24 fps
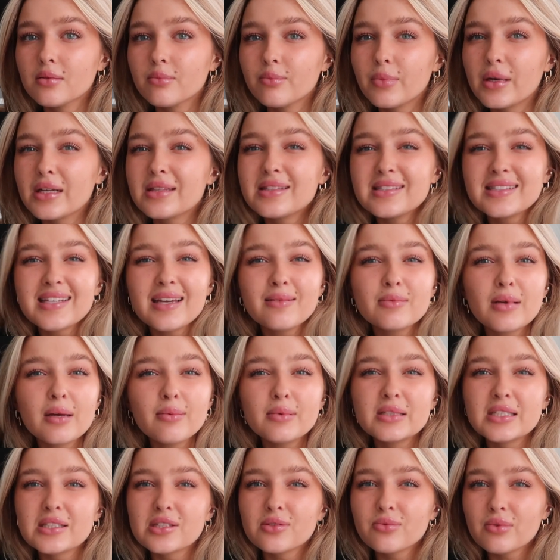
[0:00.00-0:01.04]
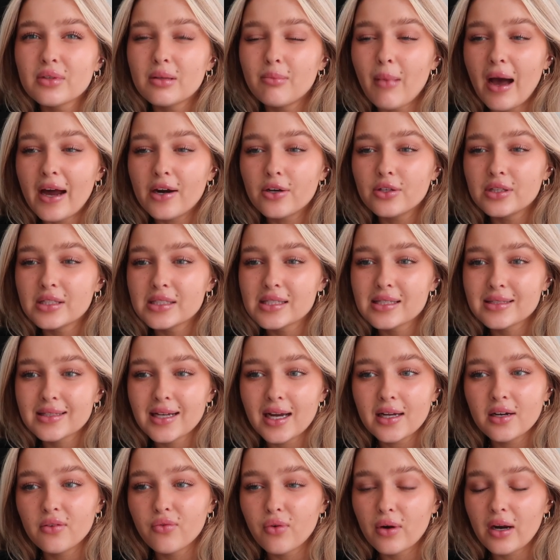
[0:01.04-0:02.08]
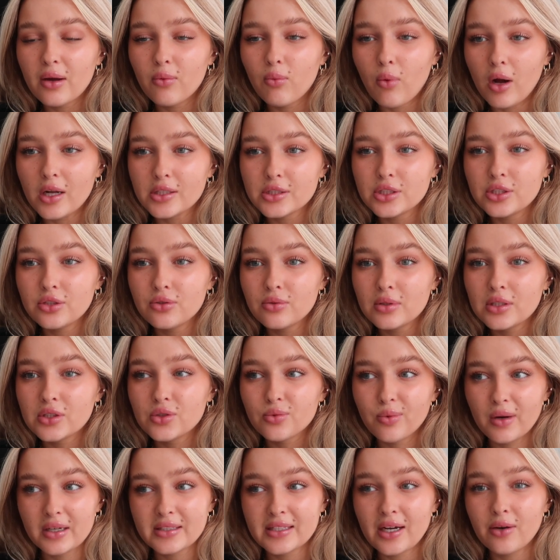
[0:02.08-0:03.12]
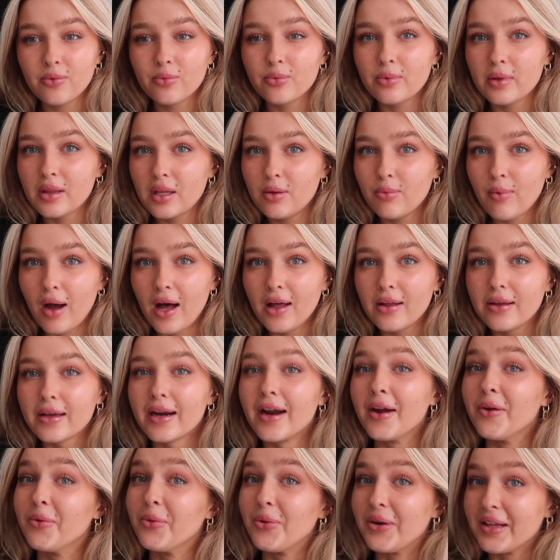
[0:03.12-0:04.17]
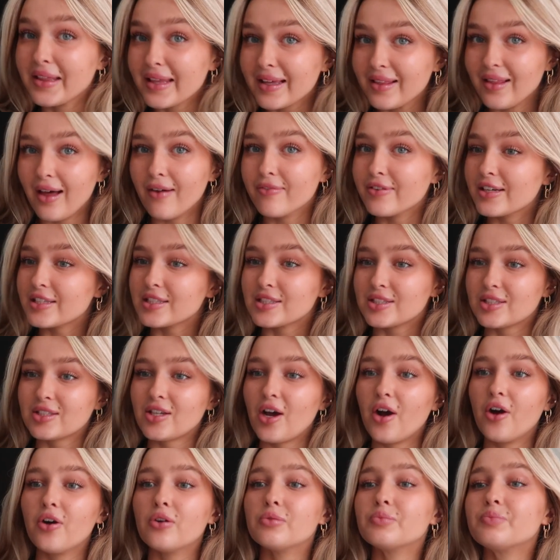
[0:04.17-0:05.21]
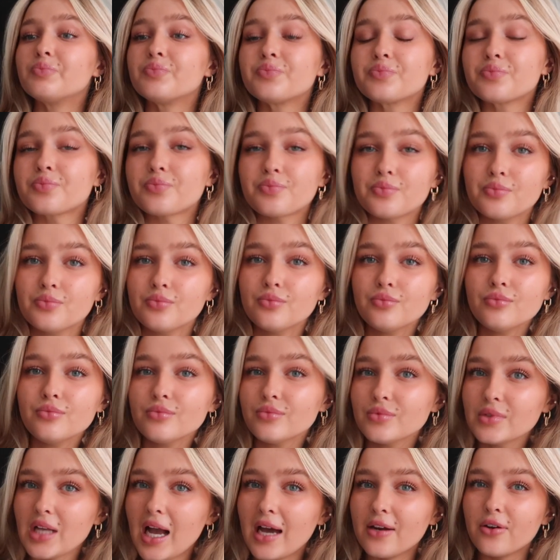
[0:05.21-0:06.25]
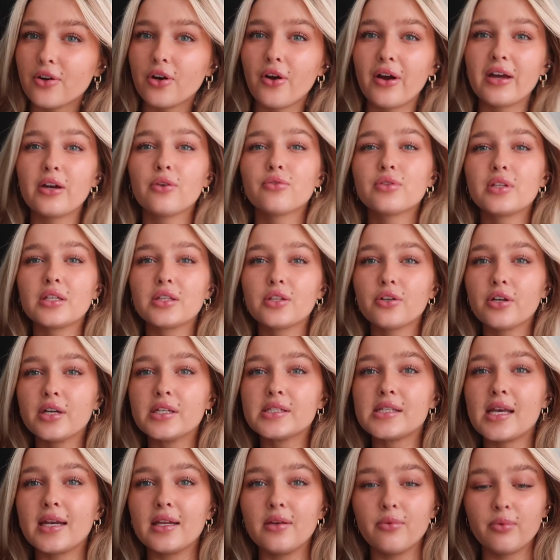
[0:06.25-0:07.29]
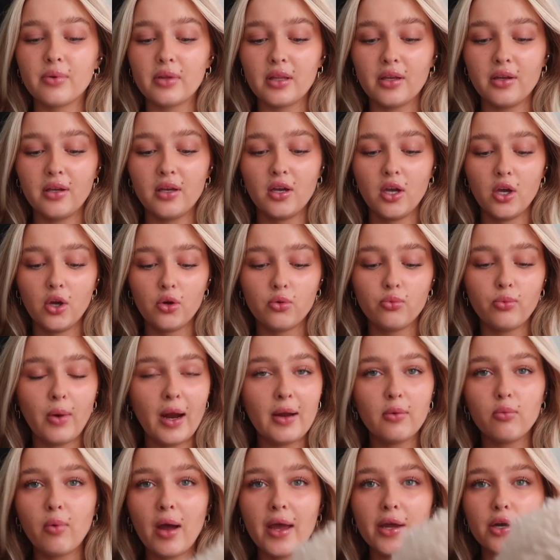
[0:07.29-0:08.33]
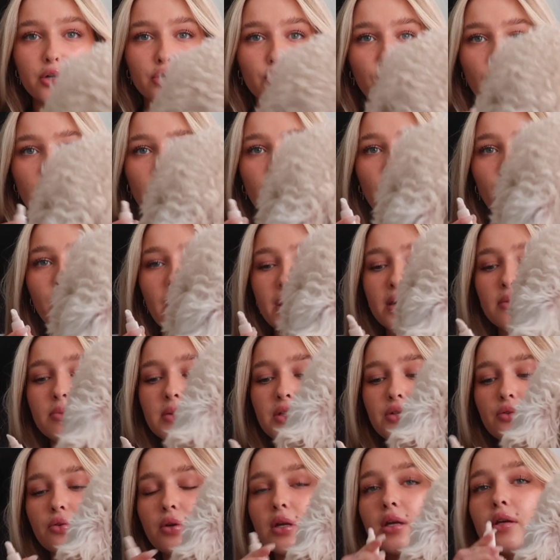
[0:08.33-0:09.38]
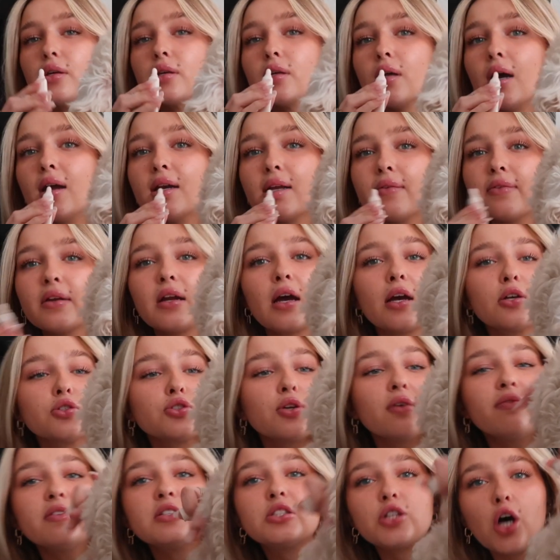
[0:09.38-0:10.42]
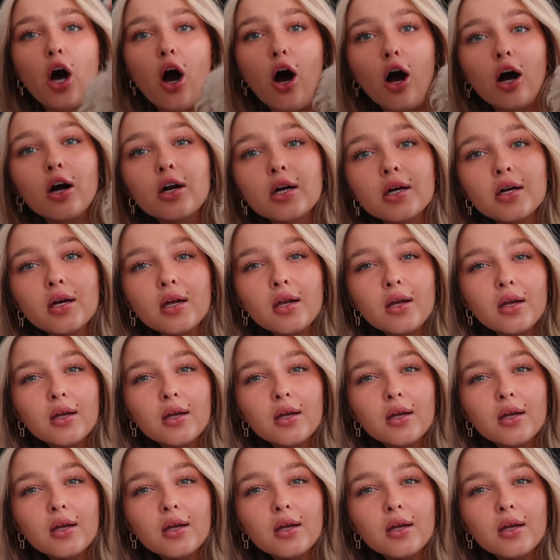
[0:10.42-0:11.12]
but at the same time it doesn't really matter, and this is kind of what I want to do, and it's worked out really well and I really love it. So I don't know, I don't think there is any really right way or normal way to be doing any of it. I also have a dog,